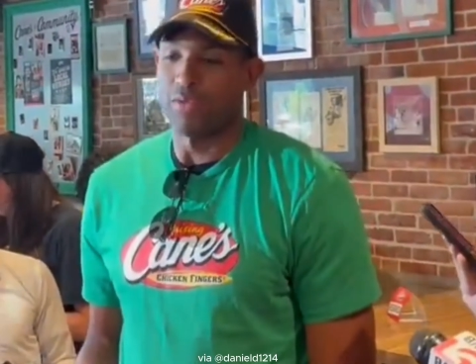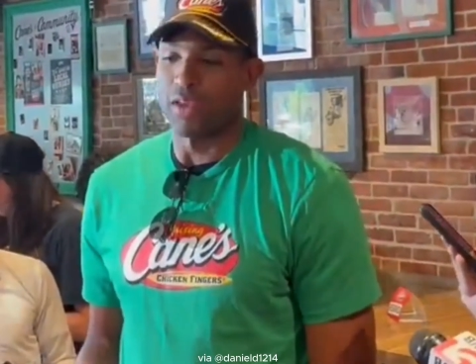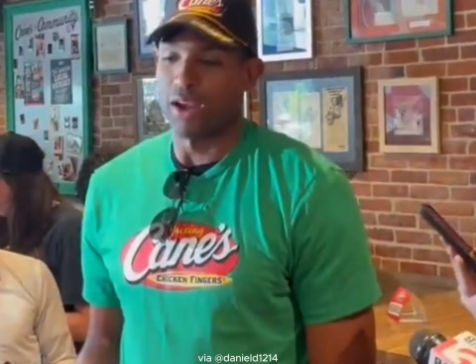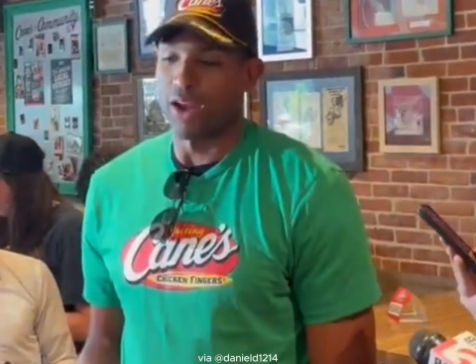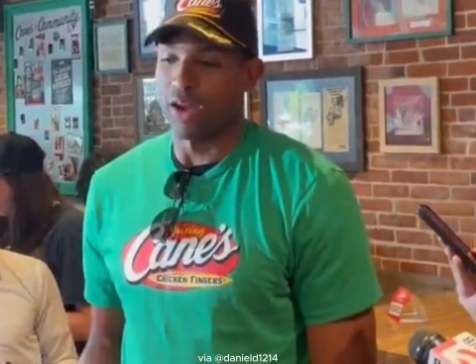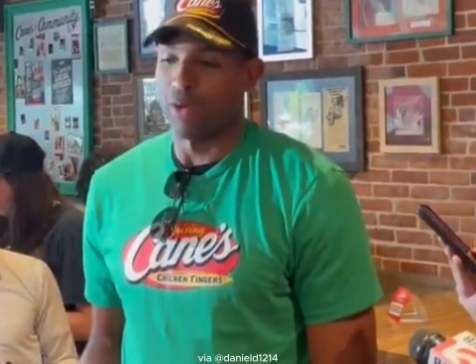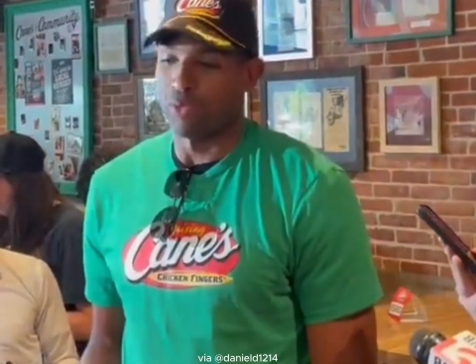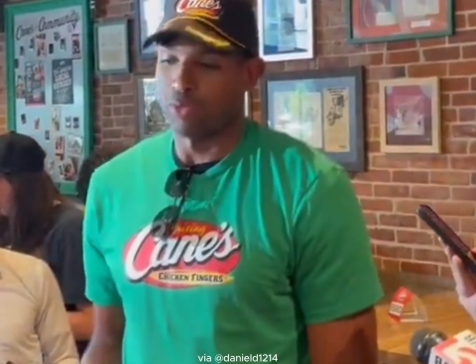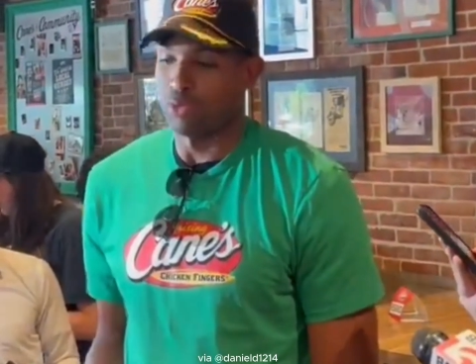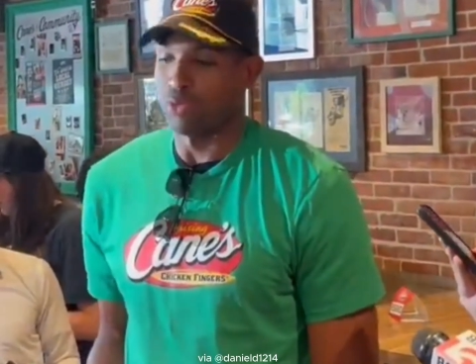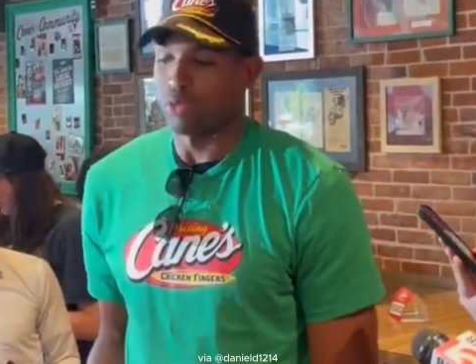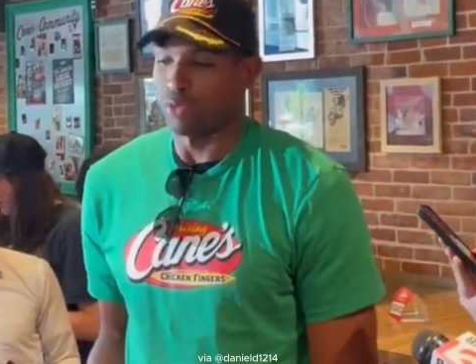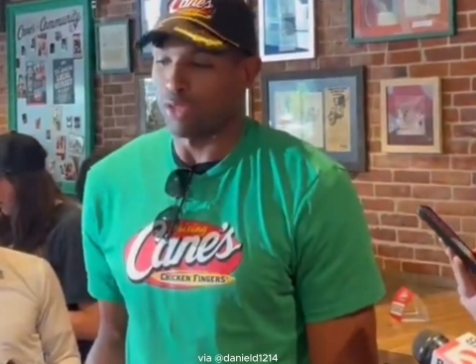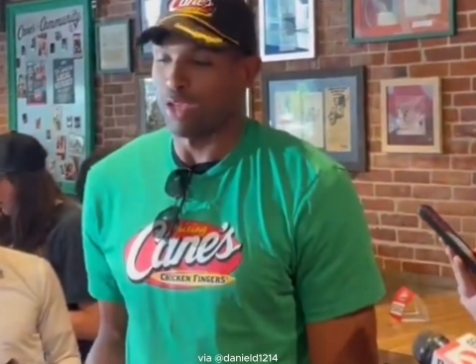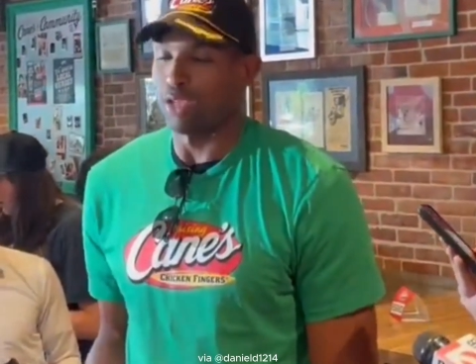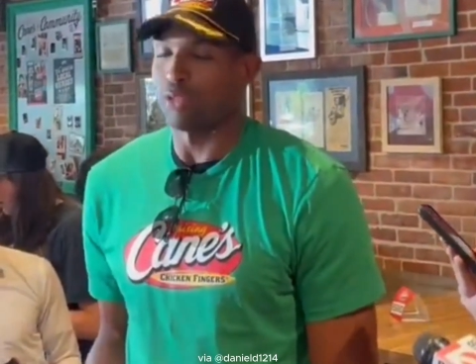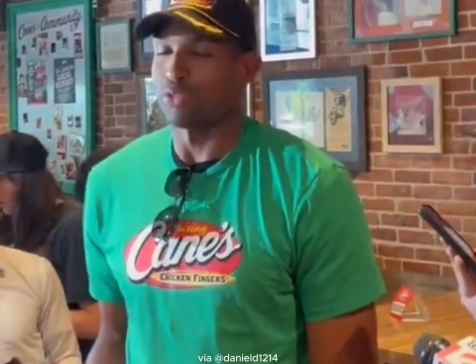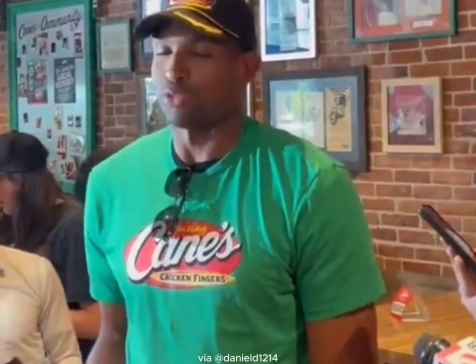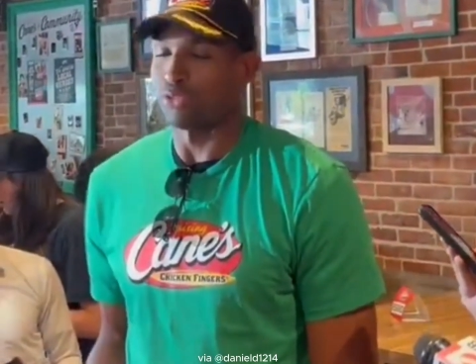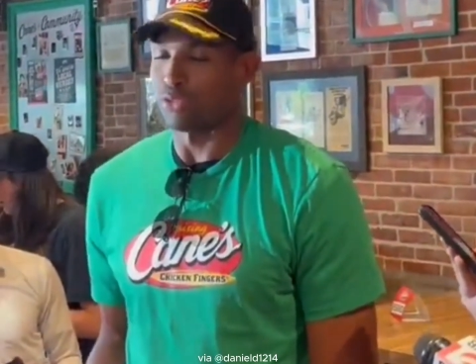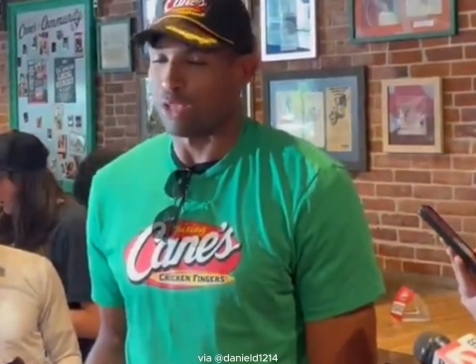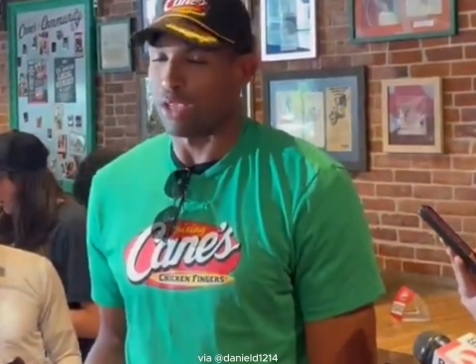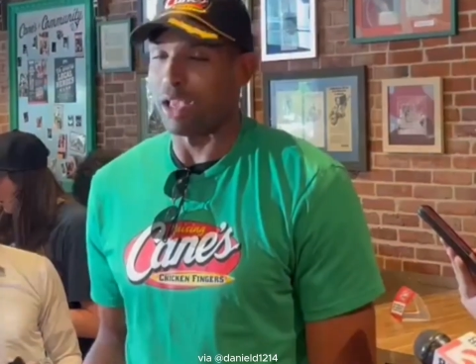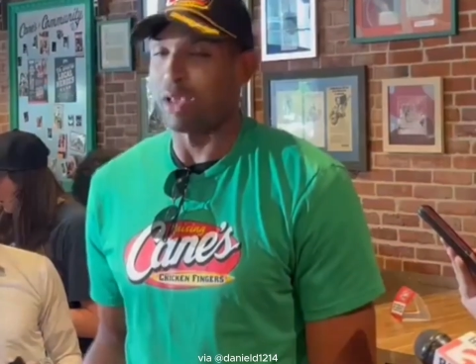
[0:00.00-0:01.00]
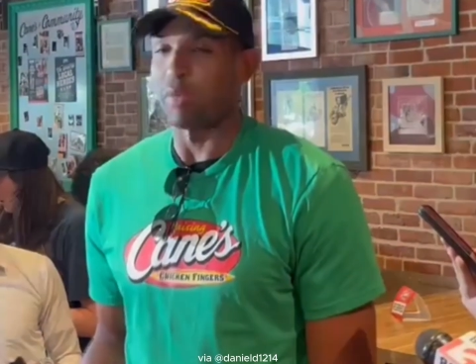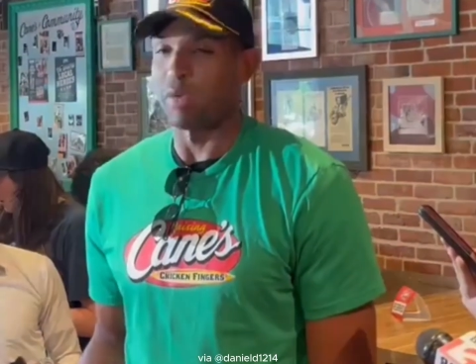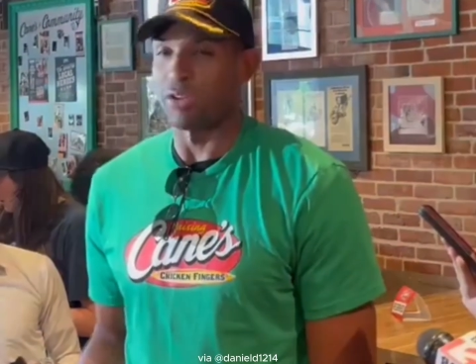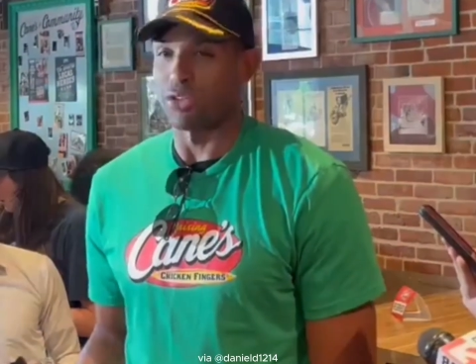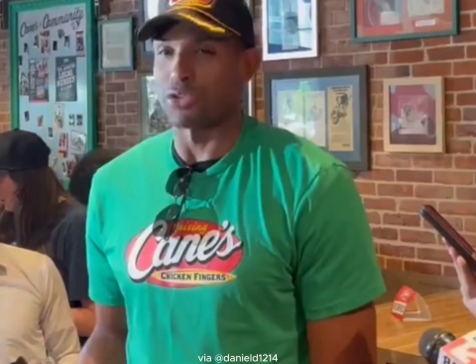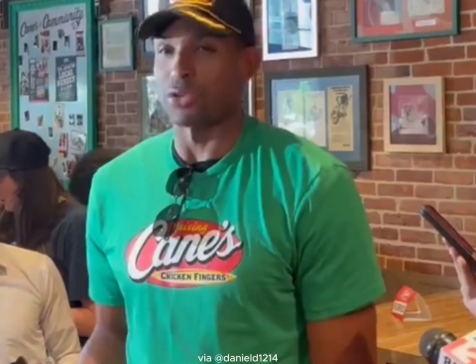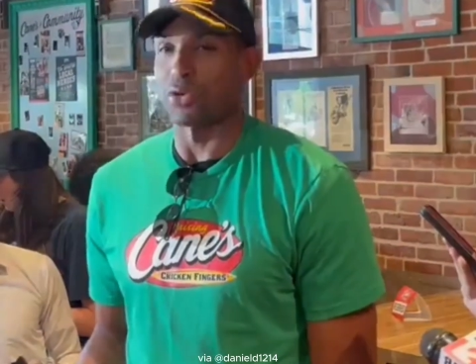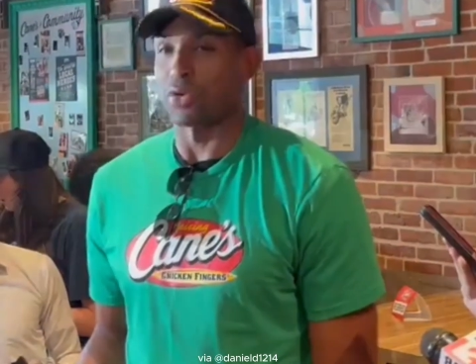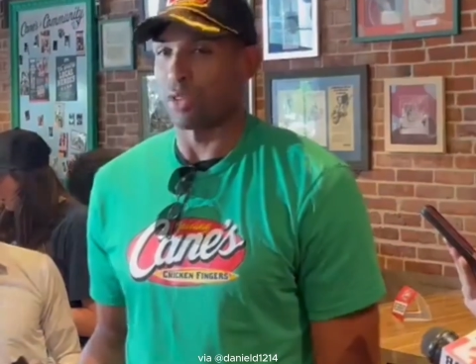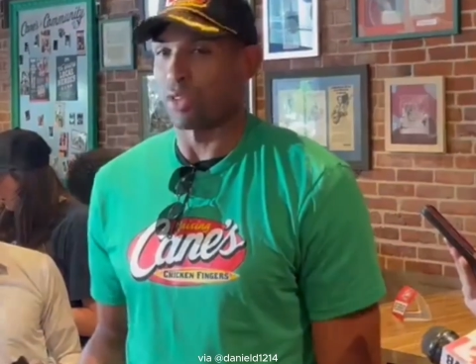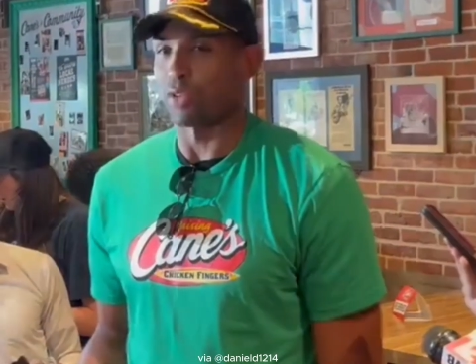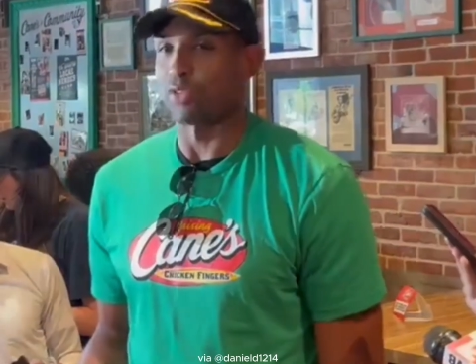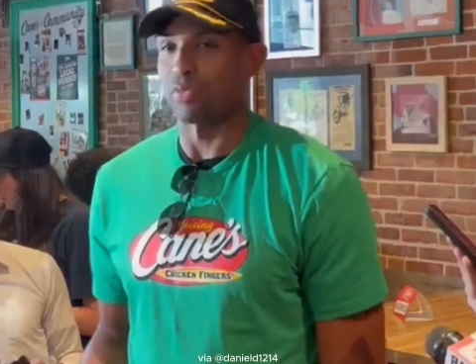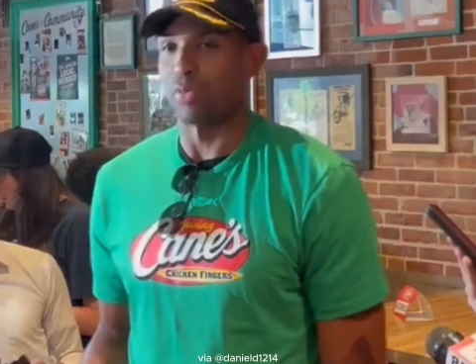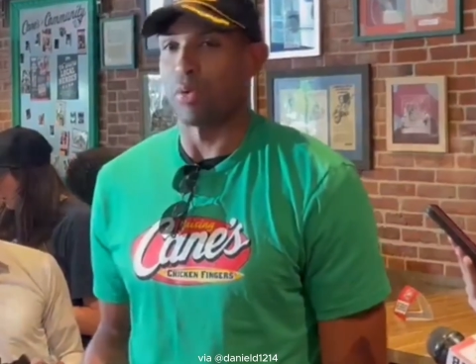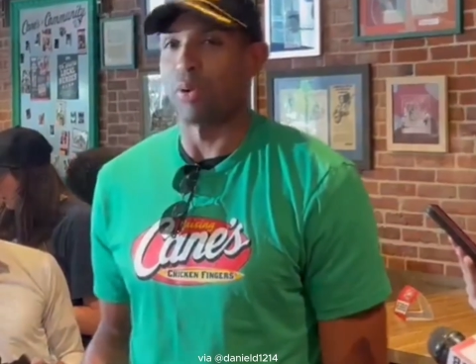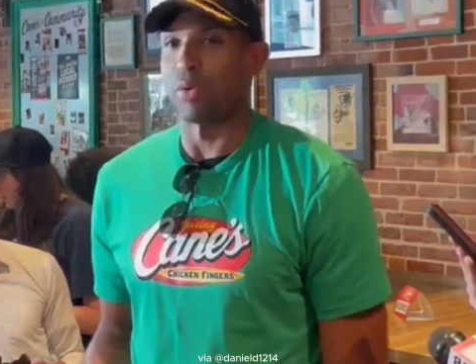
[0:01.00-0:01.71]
it was just nice to see him enjoy this